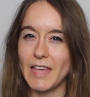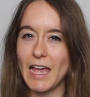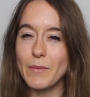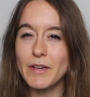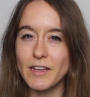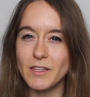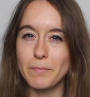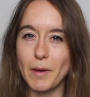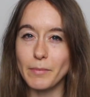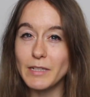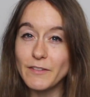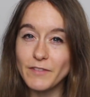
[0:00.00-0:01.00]
And we got the
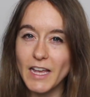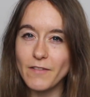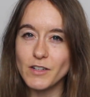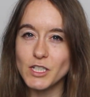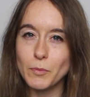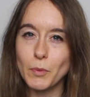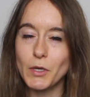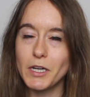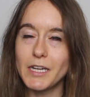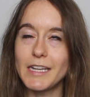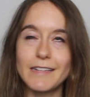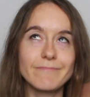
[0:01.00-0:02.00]
bubbly flavors to put
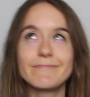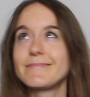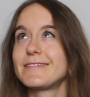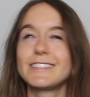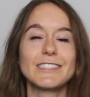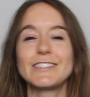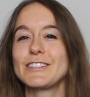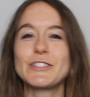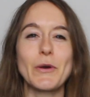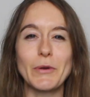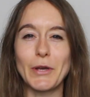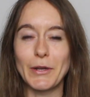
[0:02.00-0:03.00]
in it.
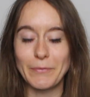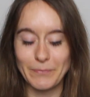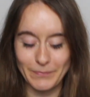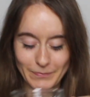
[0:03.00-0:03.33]
So good.